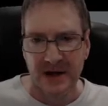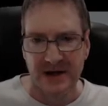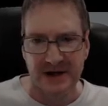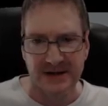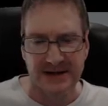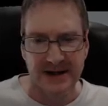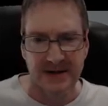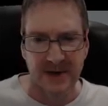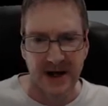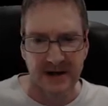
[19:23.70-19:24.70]
where you can actually
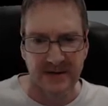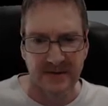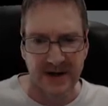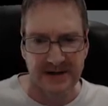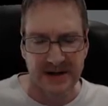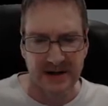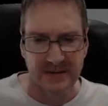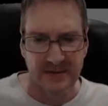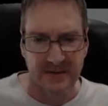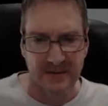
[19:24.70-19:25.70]
see the particle effect
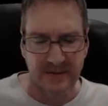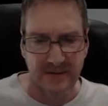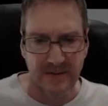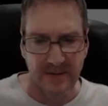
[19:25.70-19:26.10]
um,